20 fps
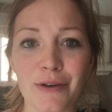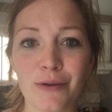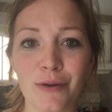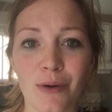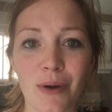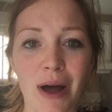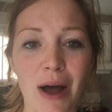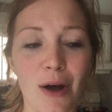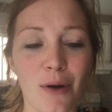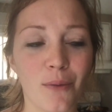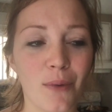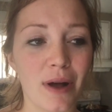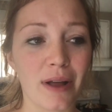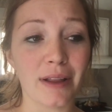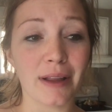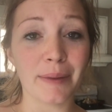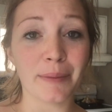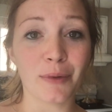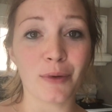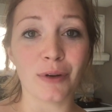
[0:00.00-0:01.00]
I don't know how
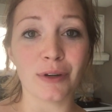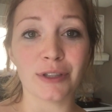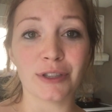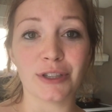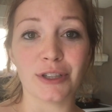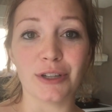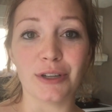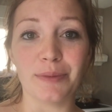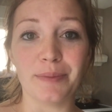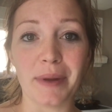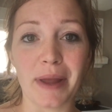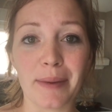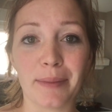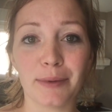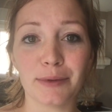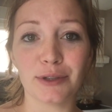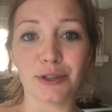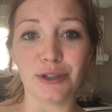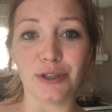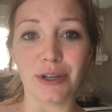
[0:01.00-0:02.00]
well I'm going to be
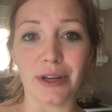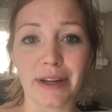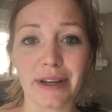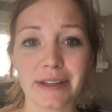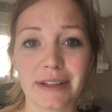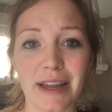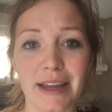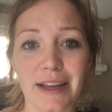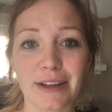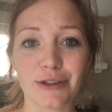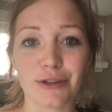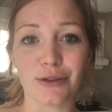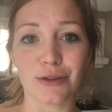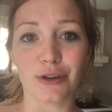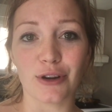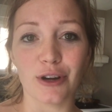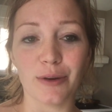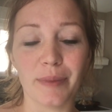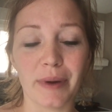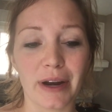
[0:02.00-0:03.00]
able to take it to the
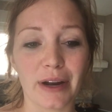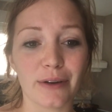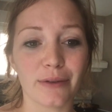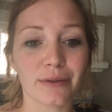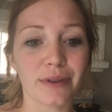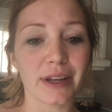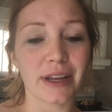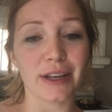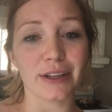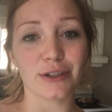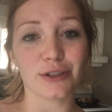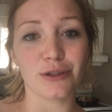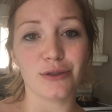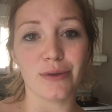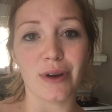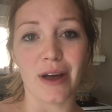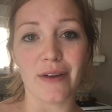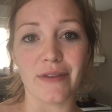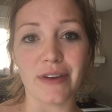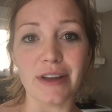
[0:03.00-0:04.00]
curb, but I don't think it's
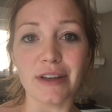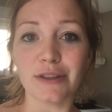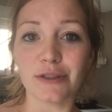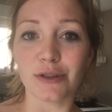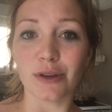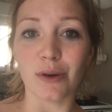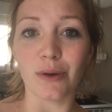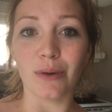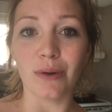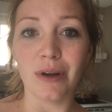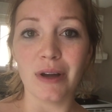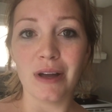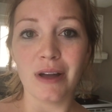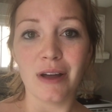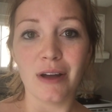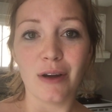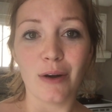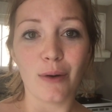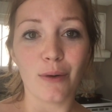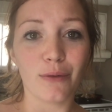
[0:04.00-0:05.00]
too heavy, so
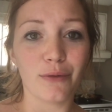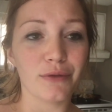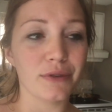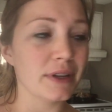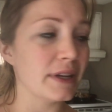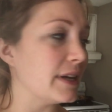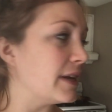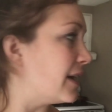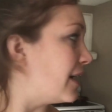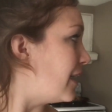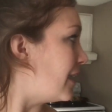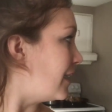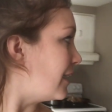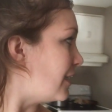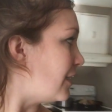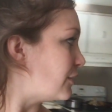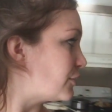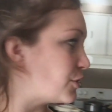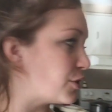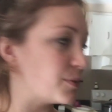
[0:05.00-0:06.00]
hopefully I'll
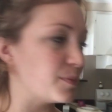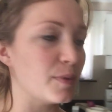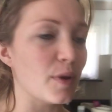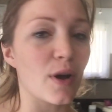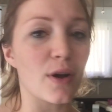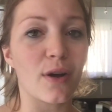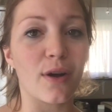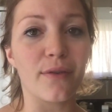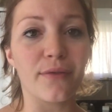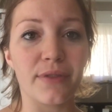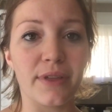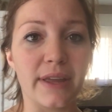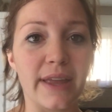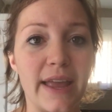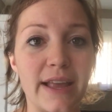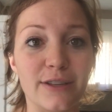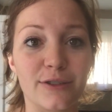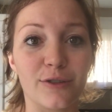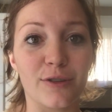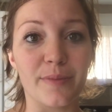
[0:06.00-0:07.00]
just block off the
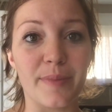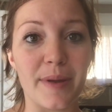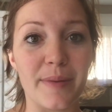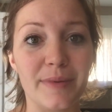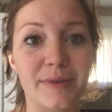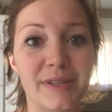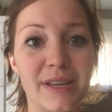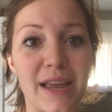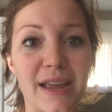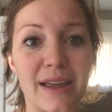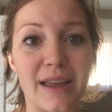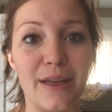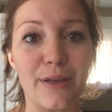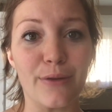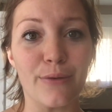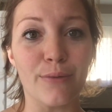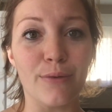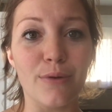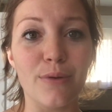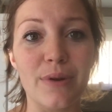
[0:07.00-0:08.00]
gate so the babies can't
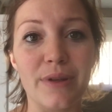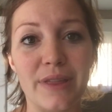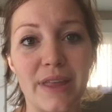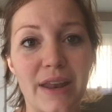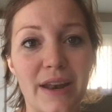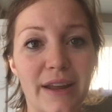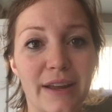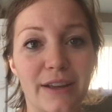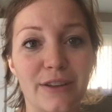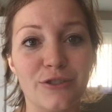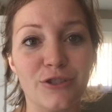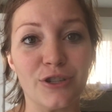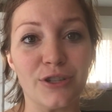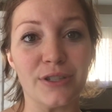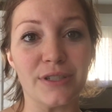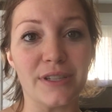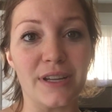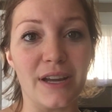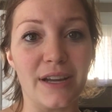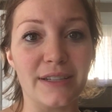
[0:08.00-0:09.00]
get through, and then I can
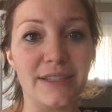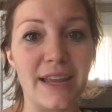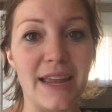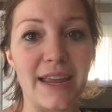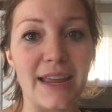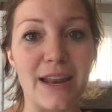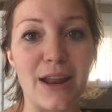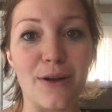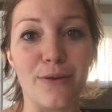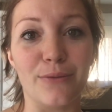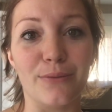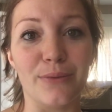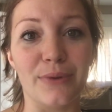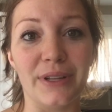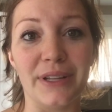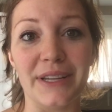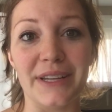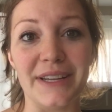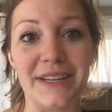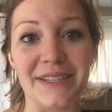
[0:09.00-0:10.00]
just take it out
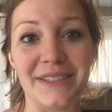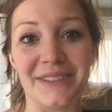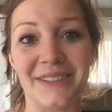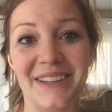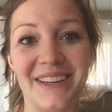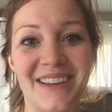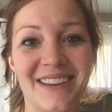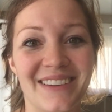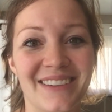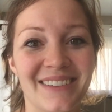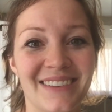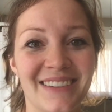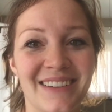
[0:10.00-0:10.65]
really easily.